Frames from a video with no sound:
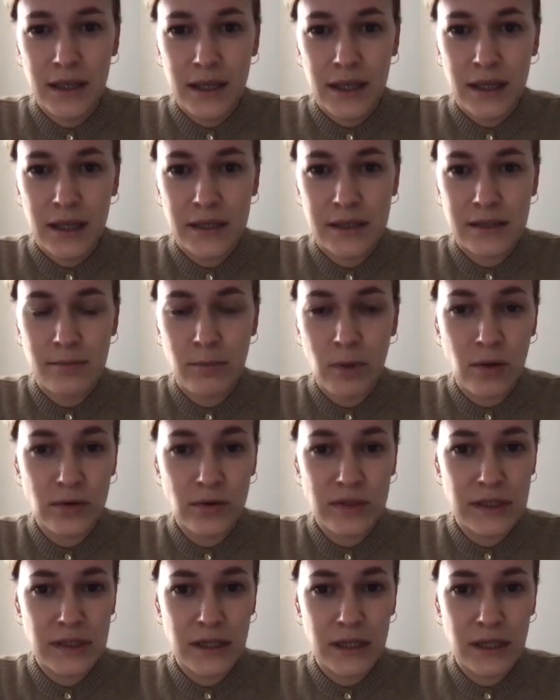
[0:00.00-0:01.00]
It's
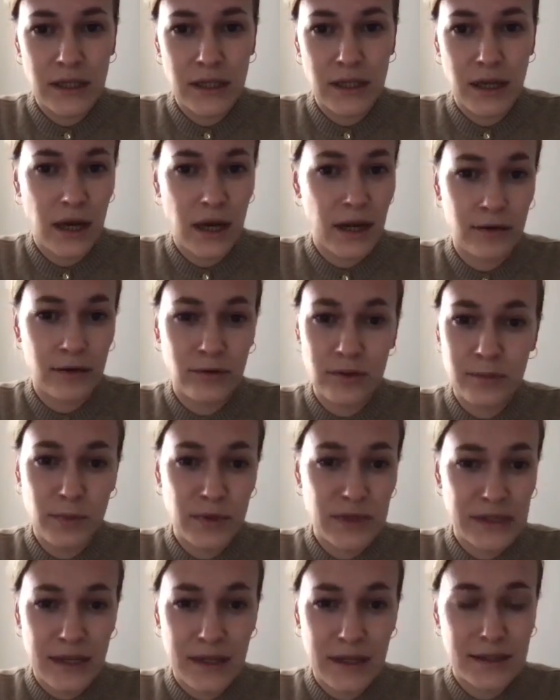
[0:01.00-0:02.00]
mostly
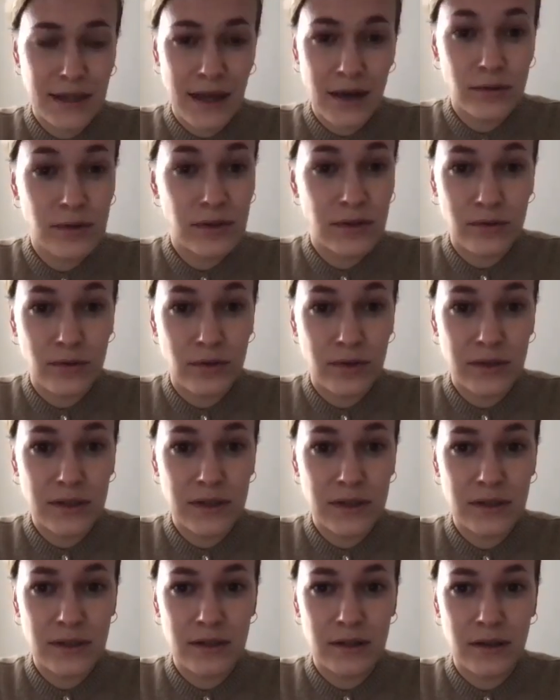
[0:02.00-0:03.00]
100%
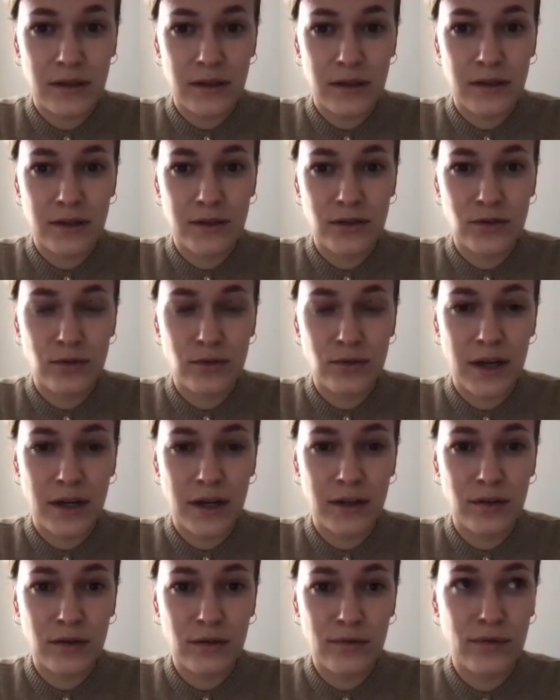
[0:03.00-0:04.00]
outsourced to
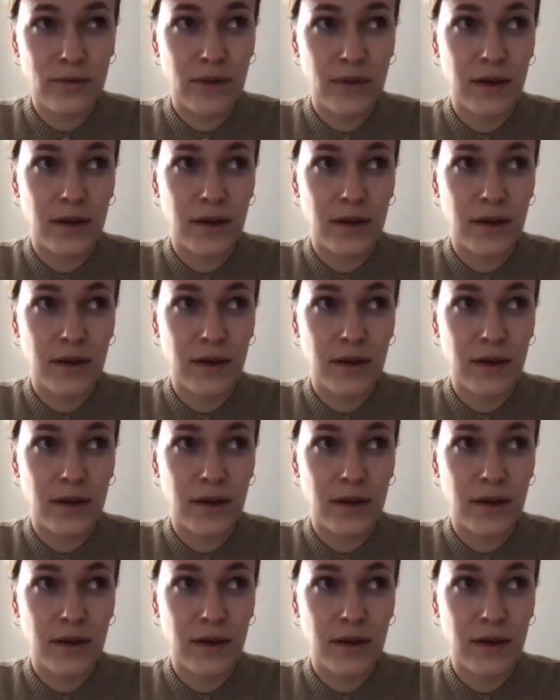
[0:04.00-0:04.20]
kind of,